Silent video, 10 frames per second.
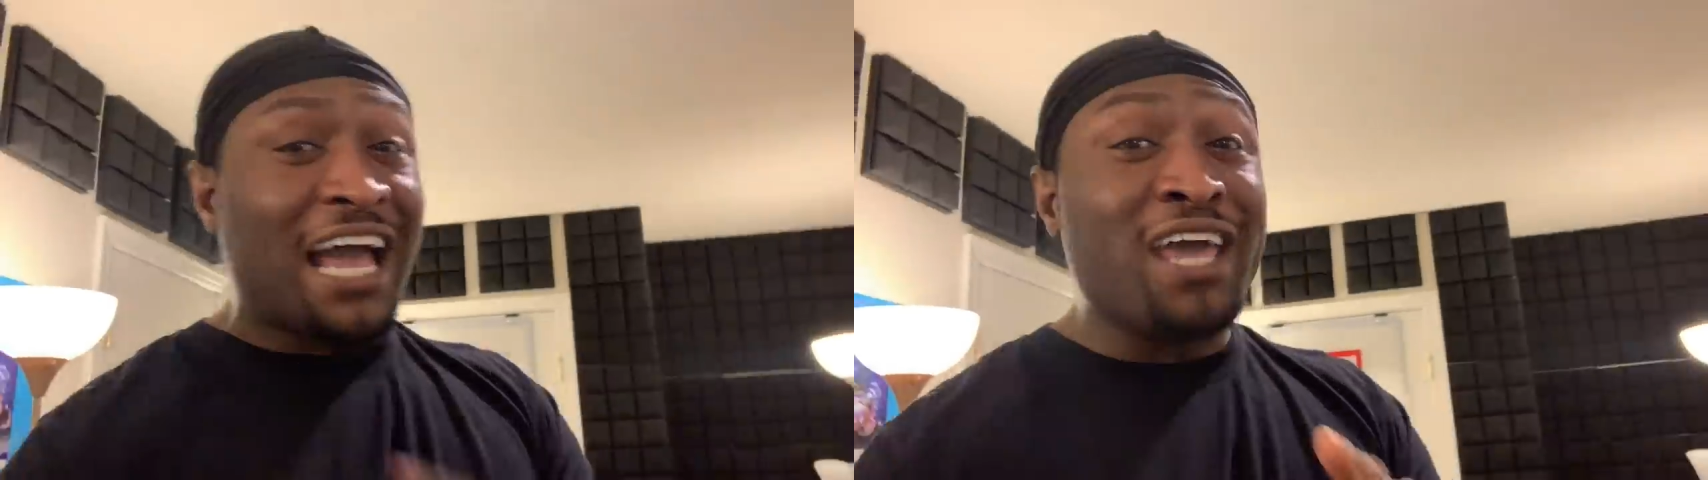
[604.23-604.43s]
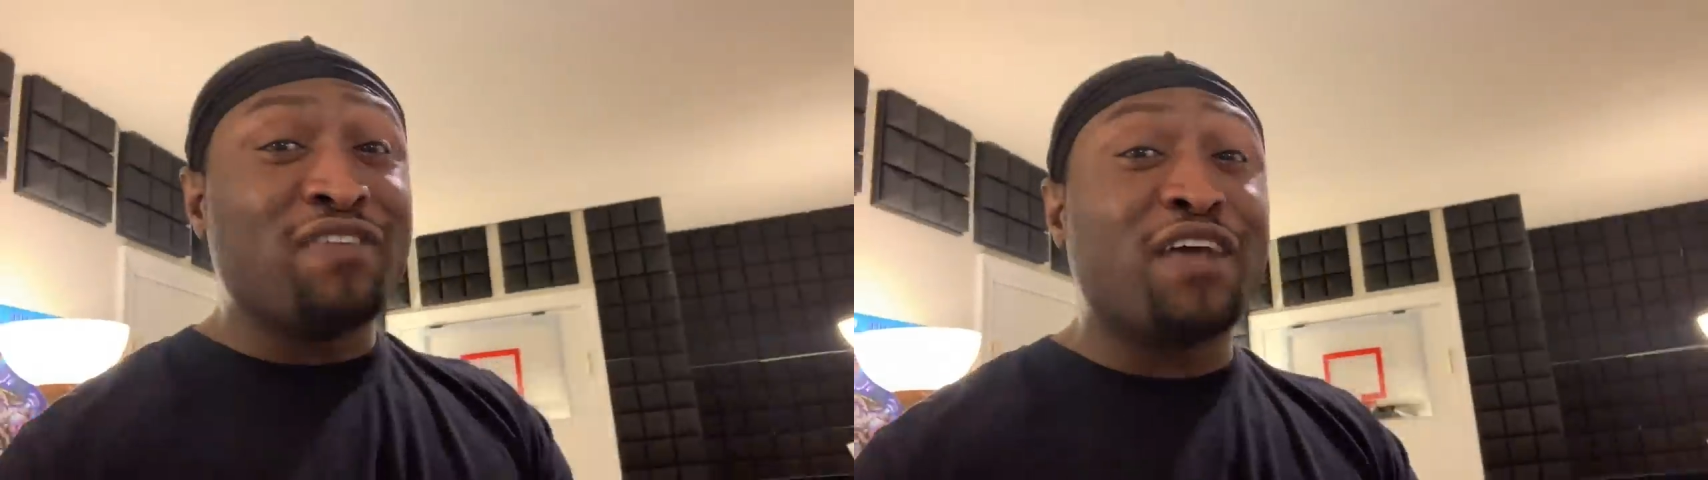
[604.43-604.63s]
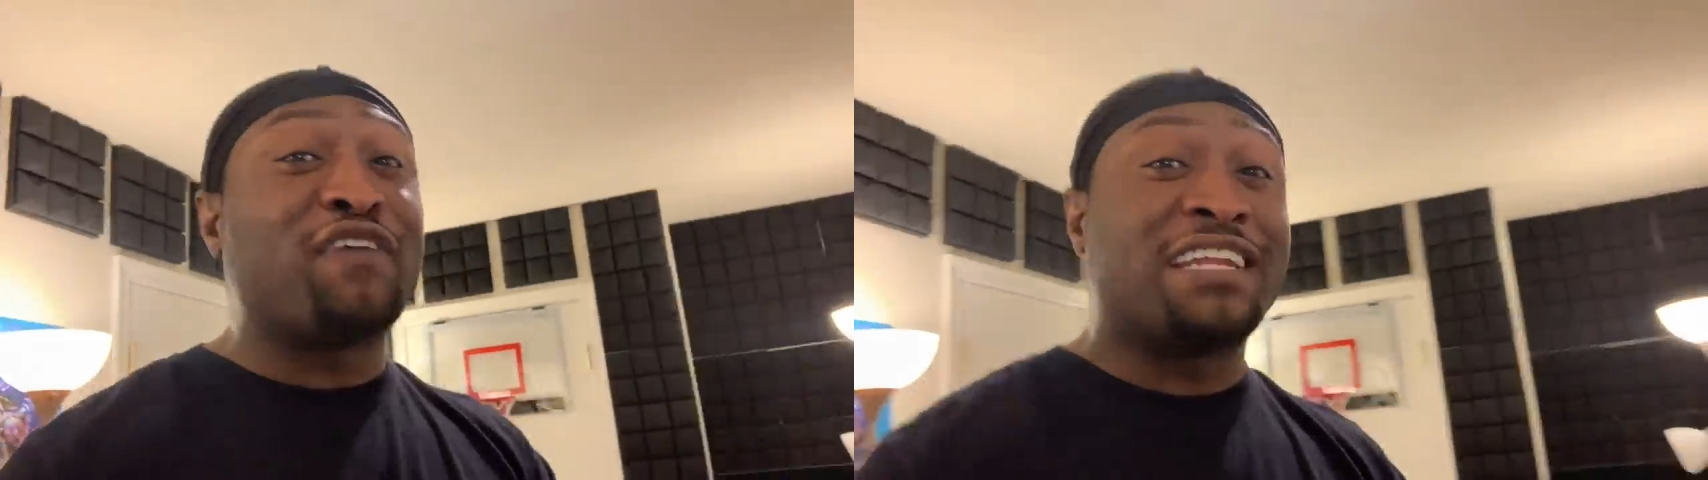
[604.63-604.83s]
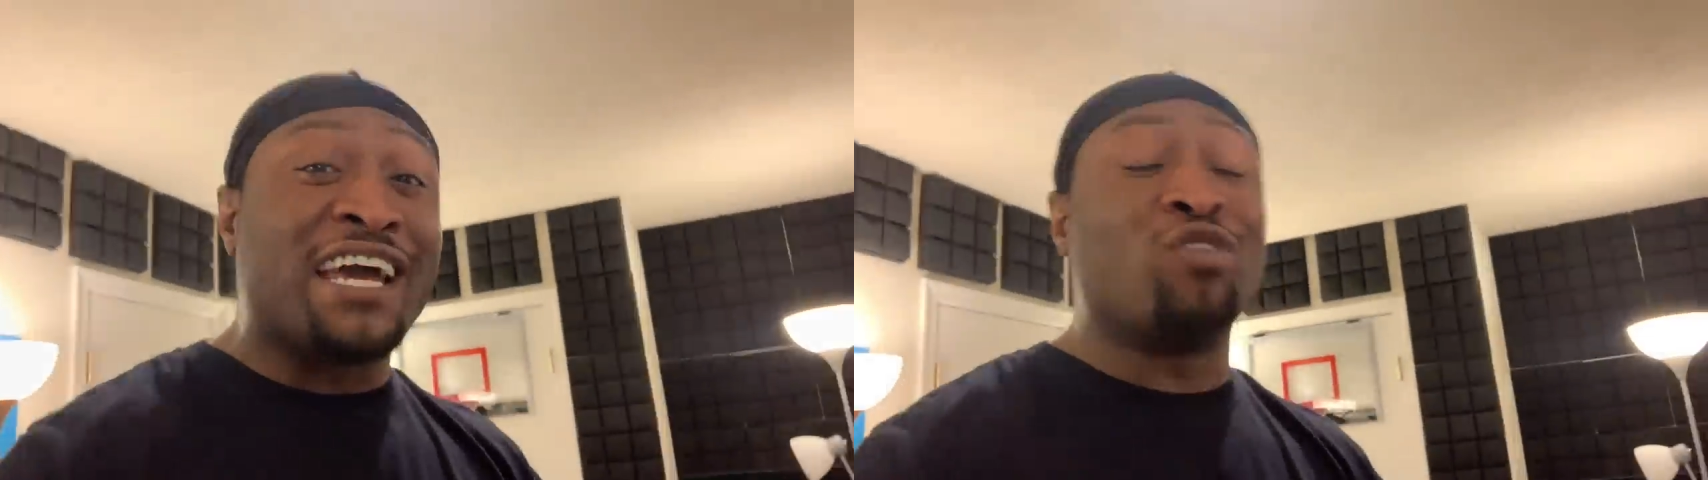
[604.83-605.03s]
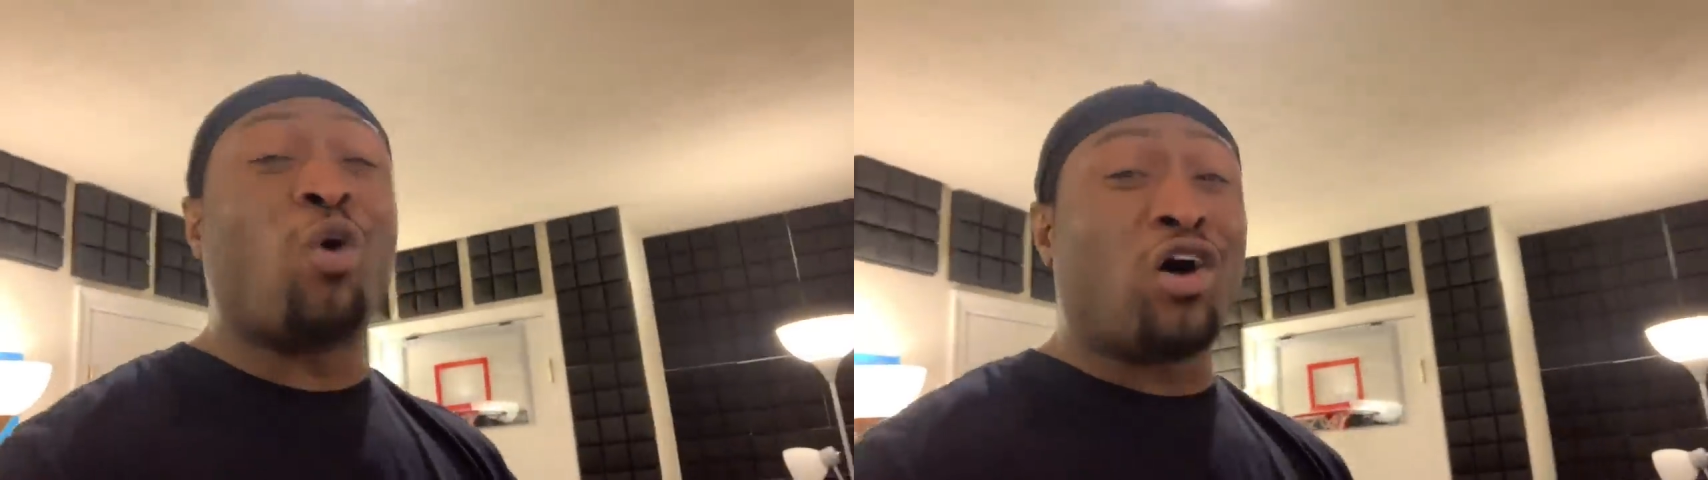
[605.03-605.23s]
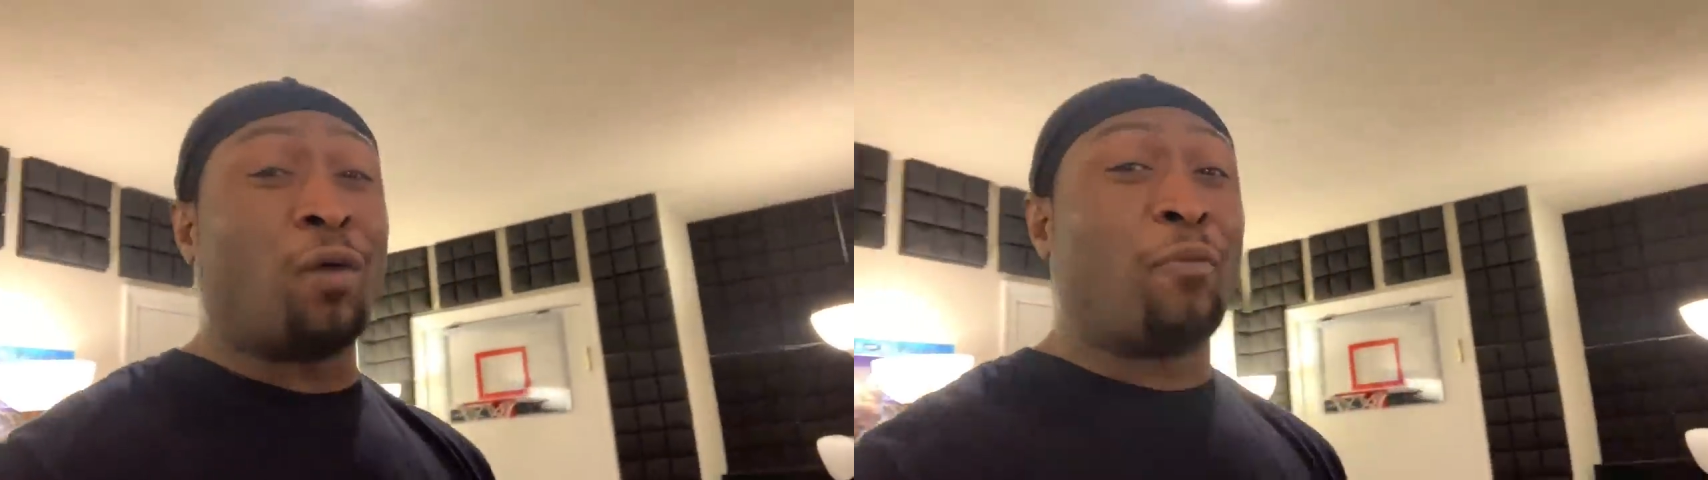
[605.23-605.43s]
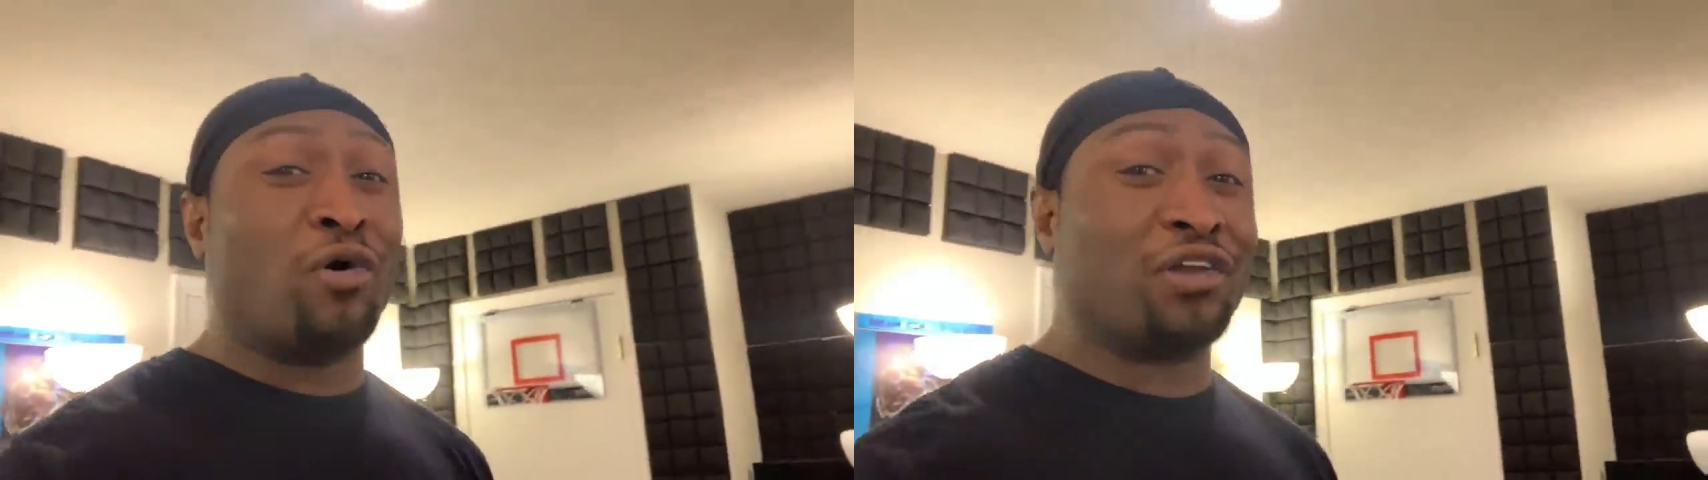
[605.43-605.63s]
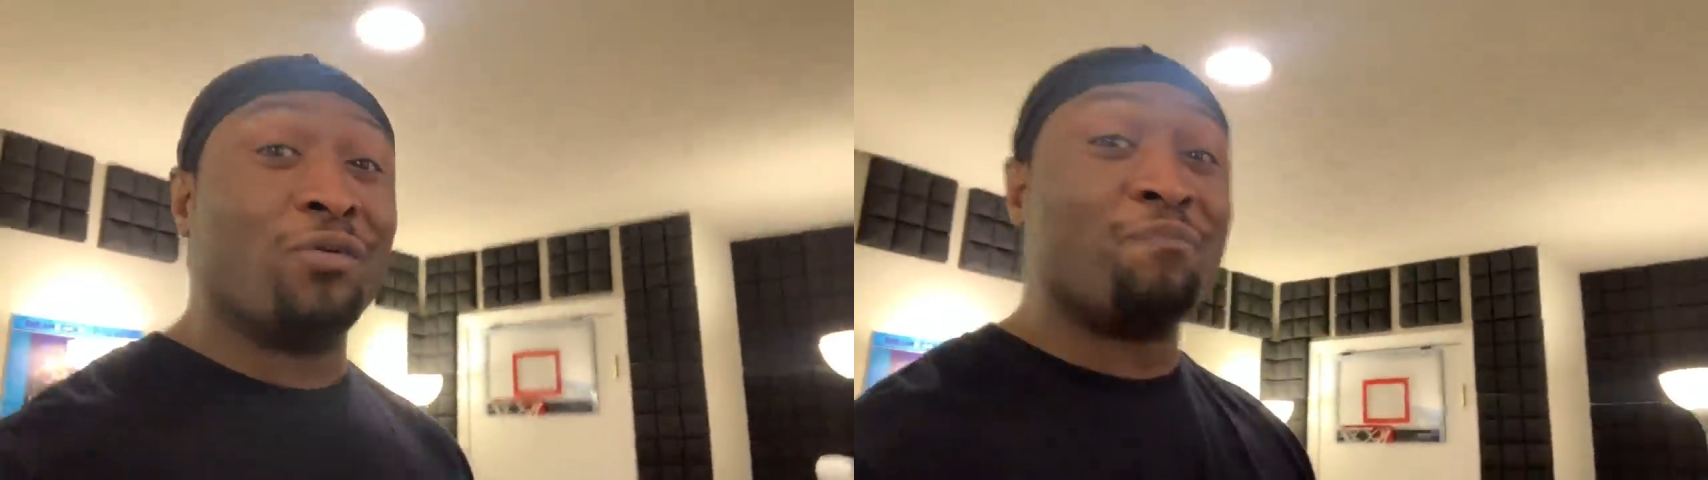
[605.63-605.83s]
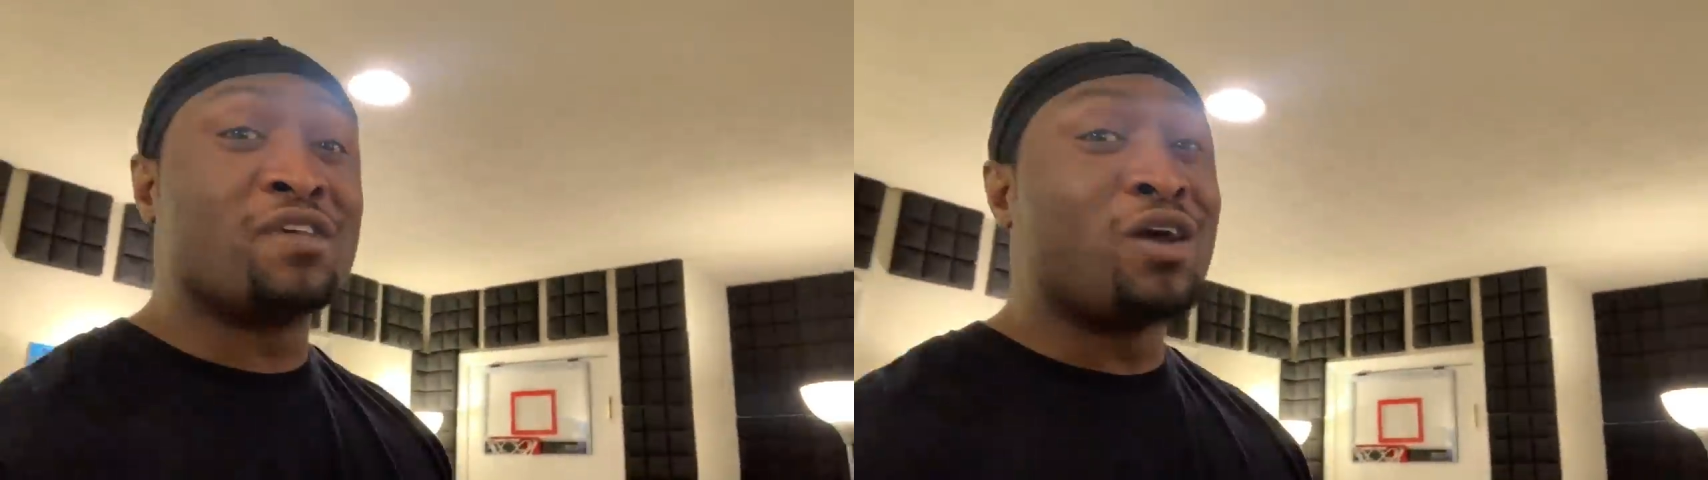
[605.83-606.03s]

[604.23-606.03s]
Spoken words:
Now, even if he did walk up on you,